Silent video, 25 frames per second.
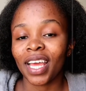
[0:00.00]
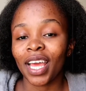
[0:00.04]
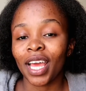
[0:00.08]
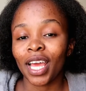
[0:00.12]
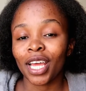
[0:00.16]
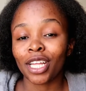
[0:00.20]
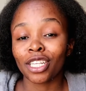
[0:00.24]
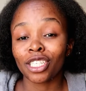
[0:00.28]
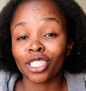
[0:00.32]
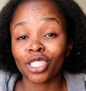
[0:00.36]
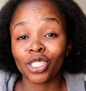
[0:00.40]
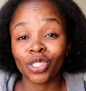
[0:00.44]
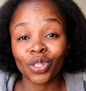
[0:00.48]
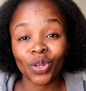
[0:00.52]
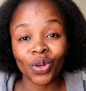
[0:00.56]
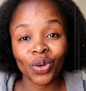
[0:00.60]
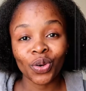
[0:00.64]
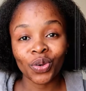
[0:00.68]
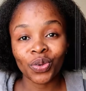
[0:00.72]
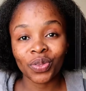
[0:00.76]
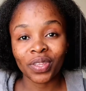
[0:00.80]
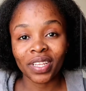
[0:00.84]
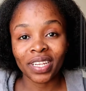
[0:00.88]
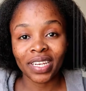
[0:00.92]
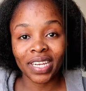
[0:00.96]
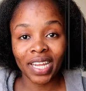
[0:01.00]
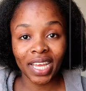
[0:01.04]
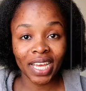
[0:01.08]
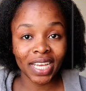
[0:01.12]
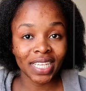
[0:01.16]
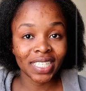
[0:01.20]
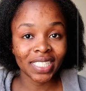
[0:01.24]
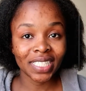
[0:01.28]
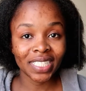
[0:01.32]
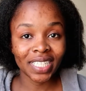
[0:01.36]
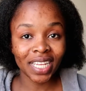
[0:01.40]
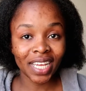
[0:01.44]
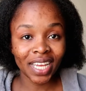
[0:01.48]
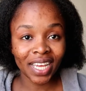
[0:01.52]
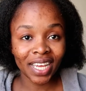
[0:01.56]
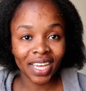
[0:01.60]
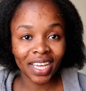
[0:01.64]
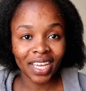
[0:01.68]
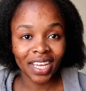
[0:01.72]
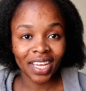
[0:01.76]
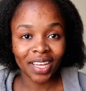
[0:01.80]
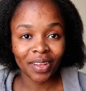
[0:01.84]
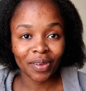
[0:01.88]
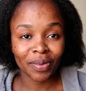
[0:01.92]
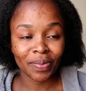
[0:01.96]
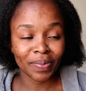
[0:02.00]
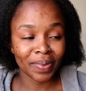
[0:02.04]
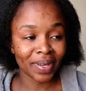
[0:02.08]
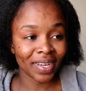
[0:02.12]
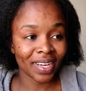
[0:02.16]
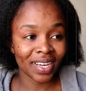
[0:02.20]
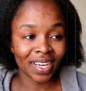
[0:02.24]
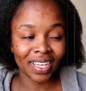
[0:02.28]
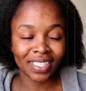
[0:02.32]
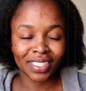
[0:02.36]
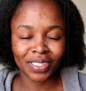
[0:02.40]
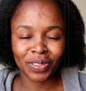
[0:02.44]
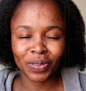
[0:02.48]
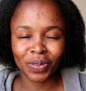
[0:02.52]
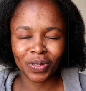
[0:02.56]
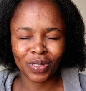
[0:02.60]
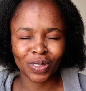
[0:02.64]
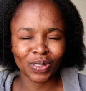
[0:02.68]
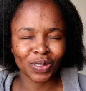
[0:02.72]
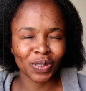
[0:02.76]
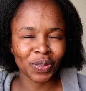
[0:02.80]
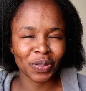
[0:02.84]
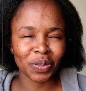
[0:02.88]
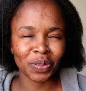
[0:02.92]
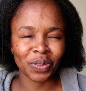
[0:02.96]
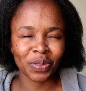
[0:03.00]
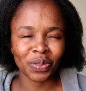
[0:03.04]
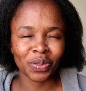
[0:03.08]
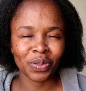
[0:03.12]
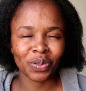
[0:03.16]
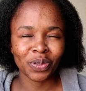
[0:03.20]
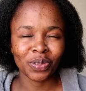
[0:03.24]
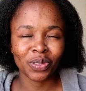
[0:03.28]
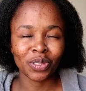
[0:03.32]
And so the next day, my cousin was so